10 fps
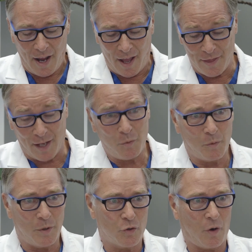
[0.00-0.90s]
And then
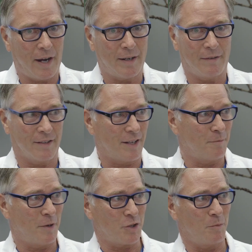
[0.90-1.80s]
when we try and, as I
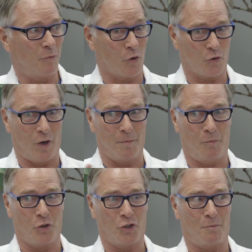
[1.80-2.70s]
mentioned before, try and
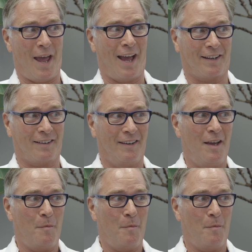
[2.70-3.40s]
push back,